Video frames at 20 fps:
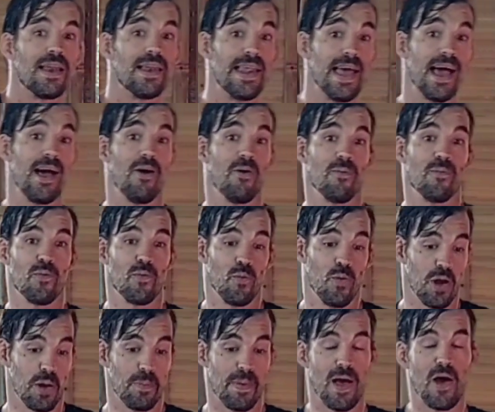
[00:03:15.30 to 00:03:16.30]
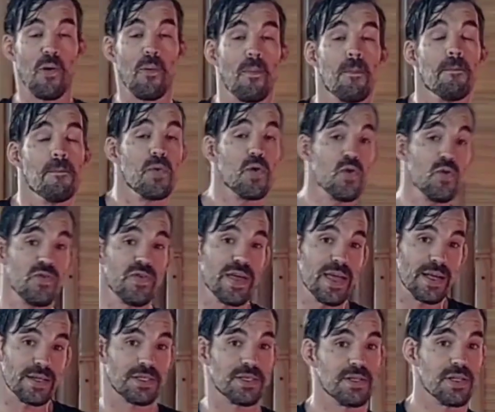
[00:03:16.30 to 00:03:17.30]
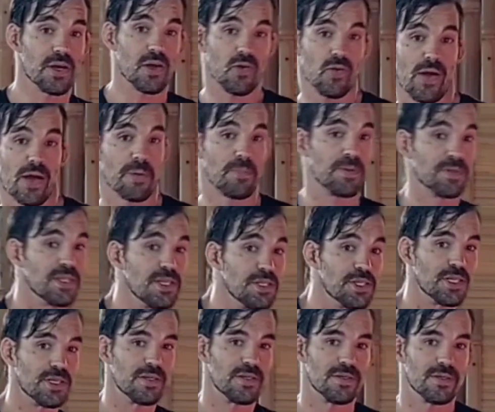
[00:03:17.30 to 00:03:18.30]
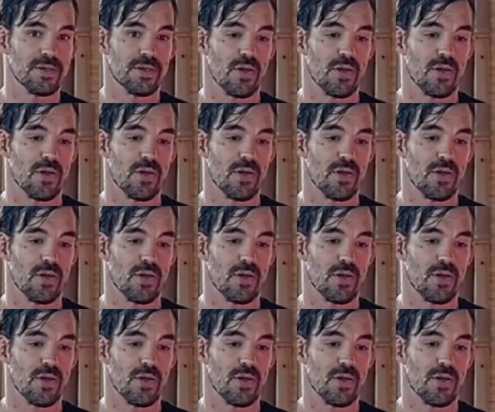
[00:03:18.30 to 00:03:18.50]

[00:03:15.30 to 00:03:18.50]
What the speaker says: Now, what about moving to the correct position?